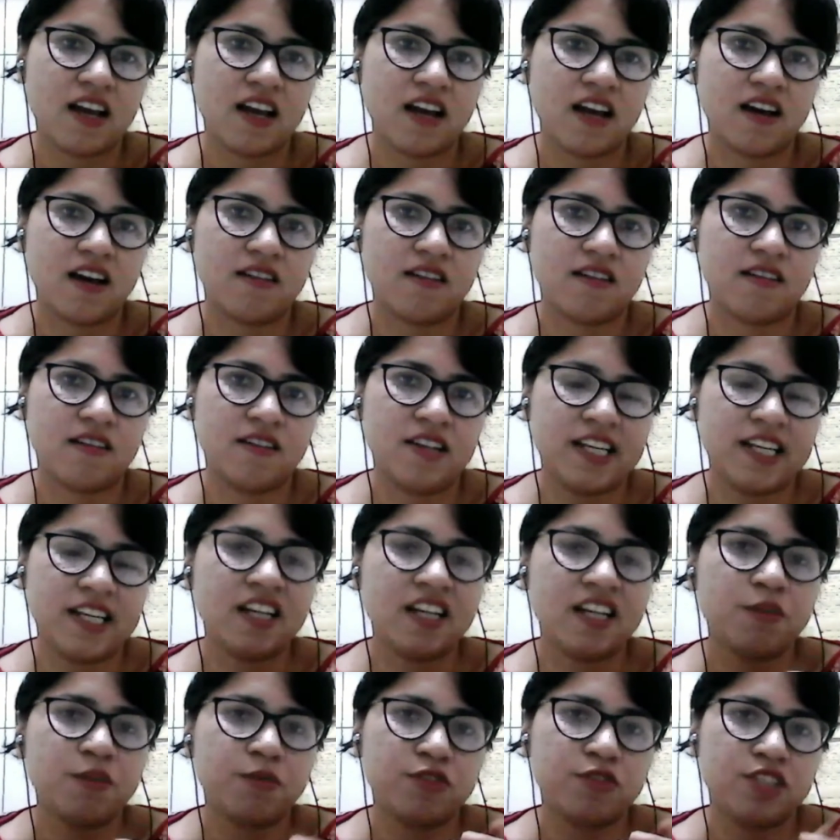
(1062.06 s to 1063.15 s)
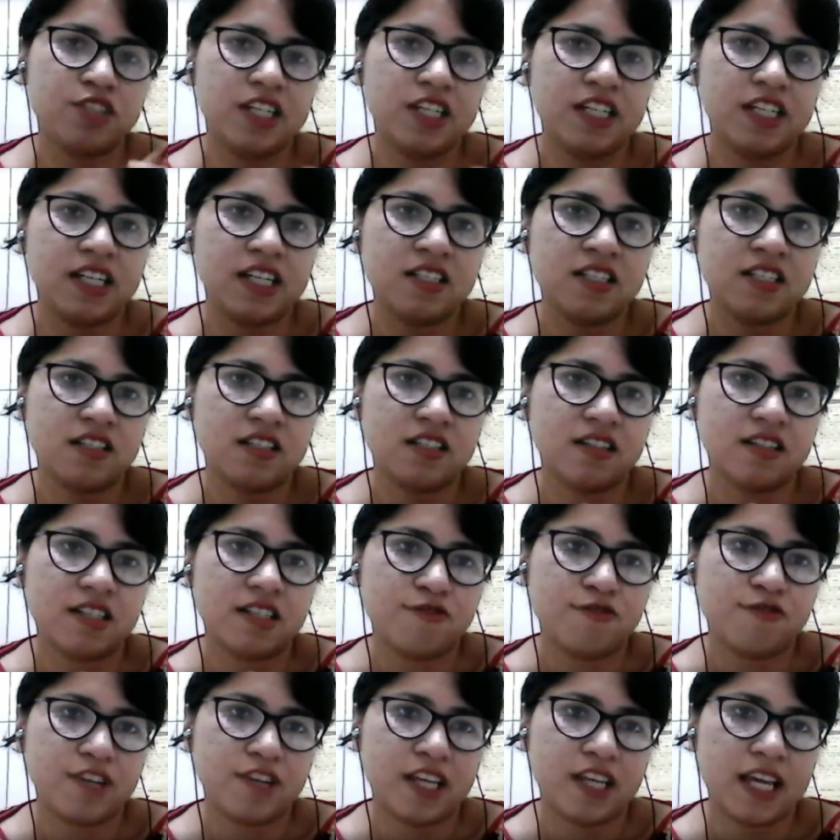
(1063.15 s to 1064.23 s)
a legal proceeding
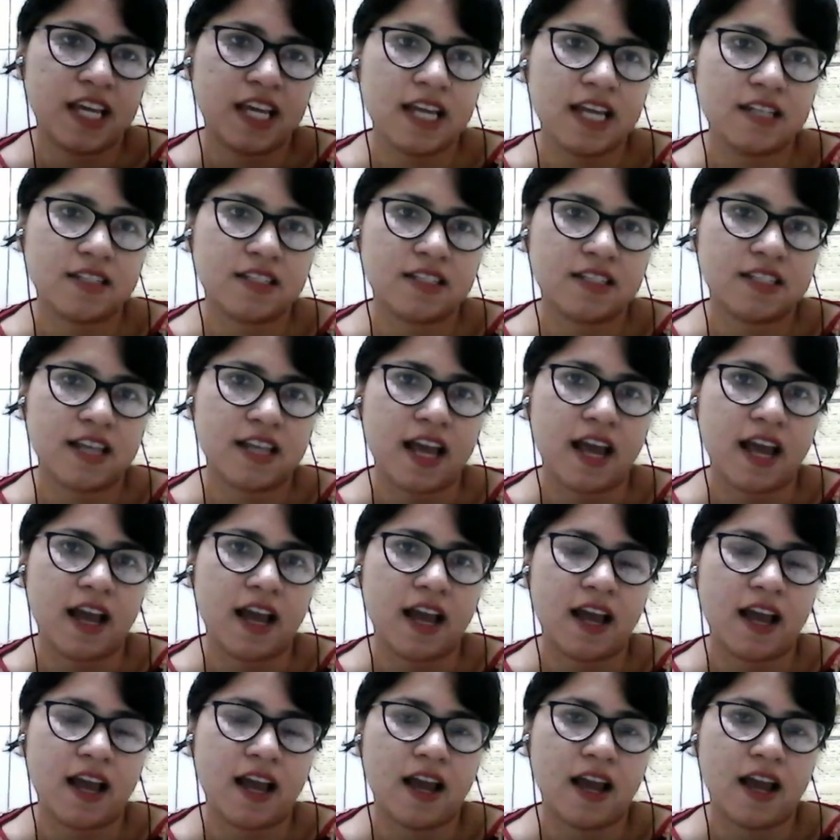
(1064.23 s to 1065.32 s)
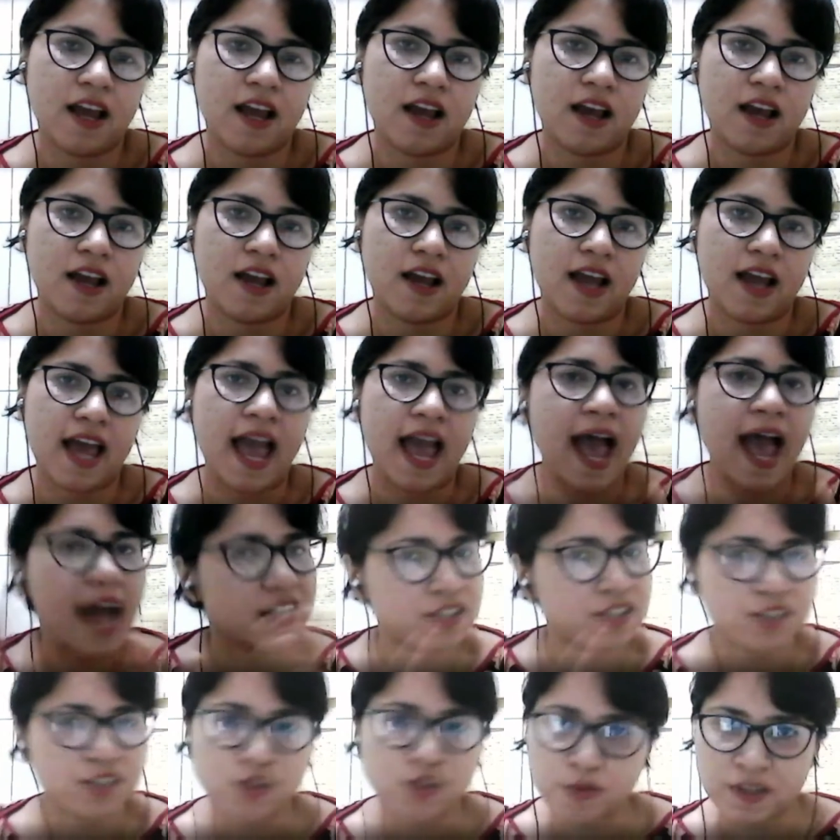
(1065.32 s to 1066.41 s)
certificates has
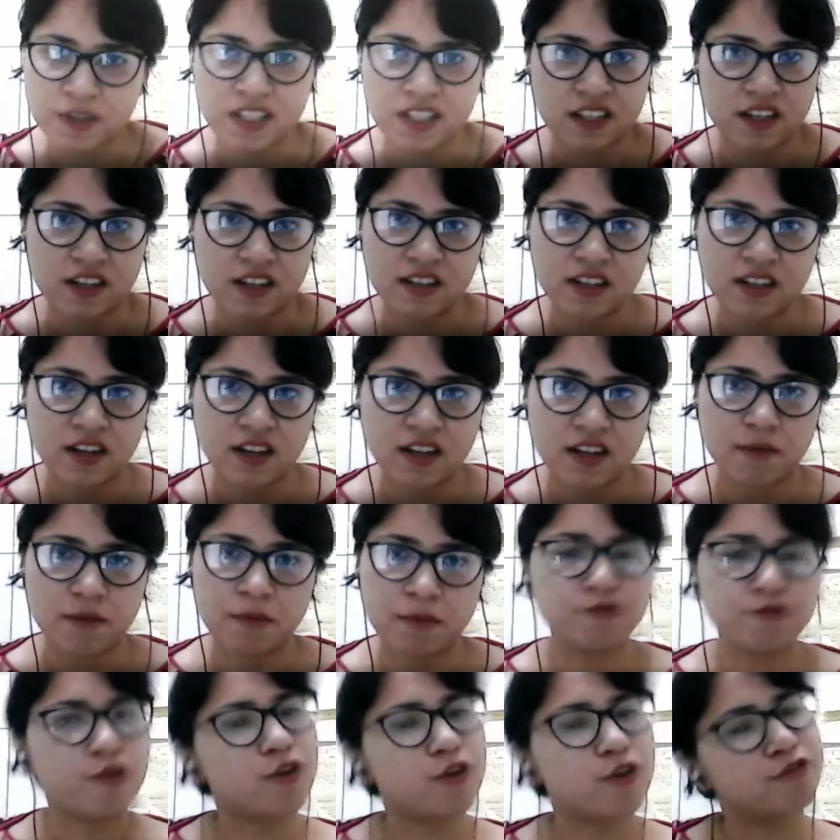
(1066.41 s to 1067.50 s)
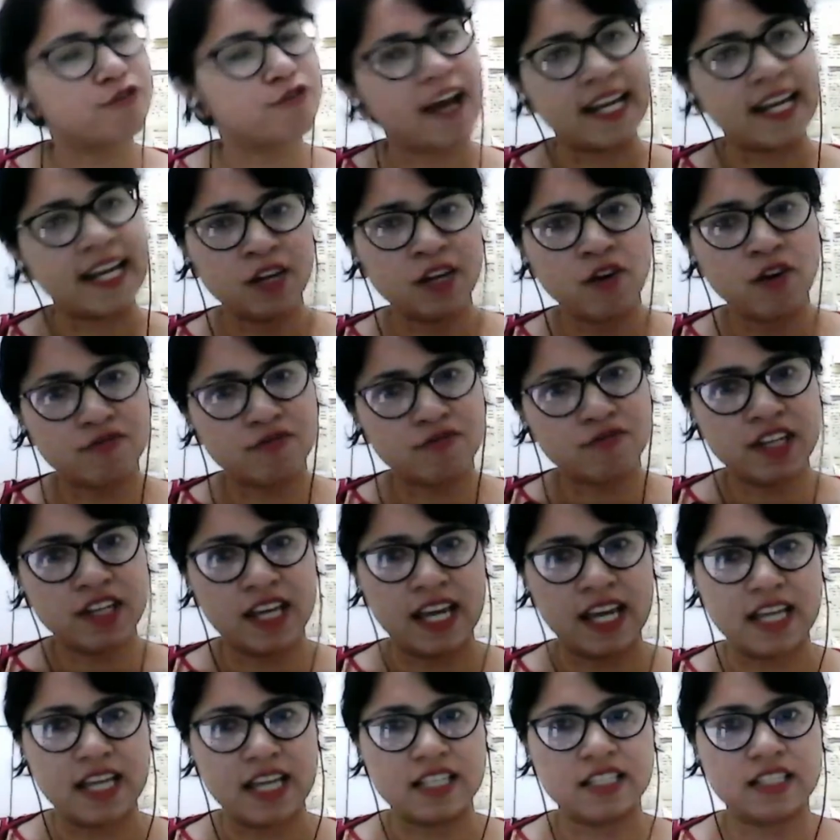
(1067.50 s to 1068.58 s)
to be there before filing of the
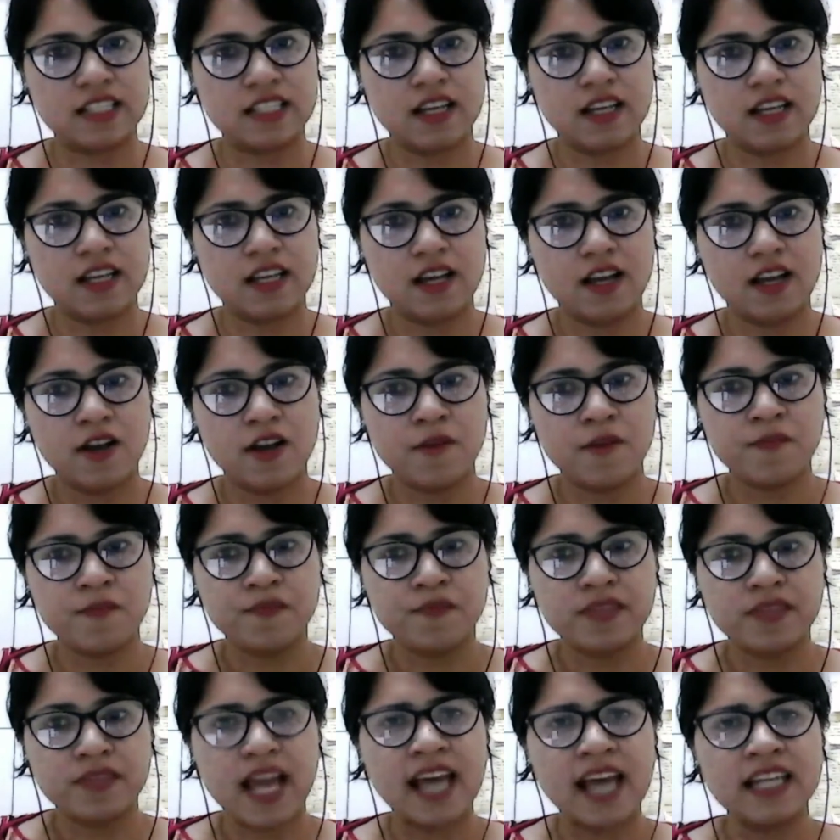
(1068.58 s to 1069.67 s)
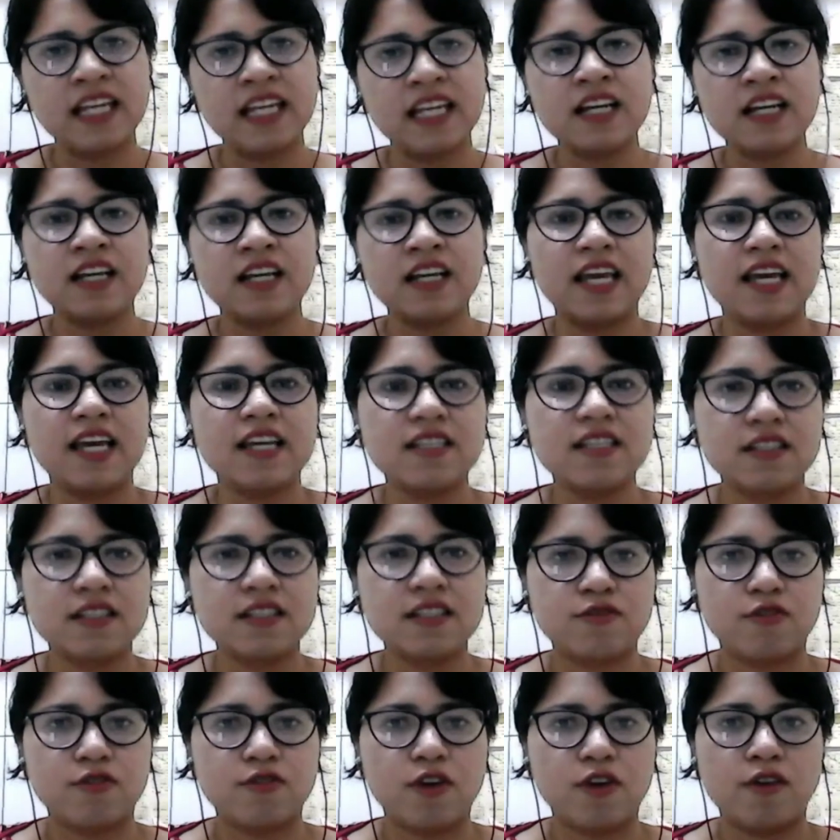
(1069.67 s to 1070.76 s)
case. And in a case
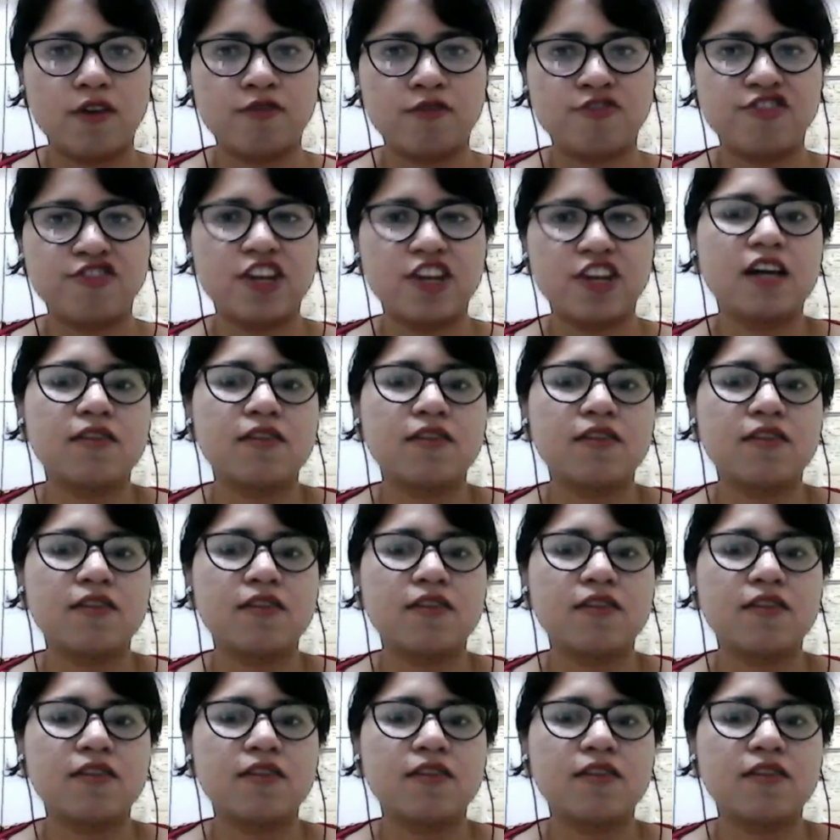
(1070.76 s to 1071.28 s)
where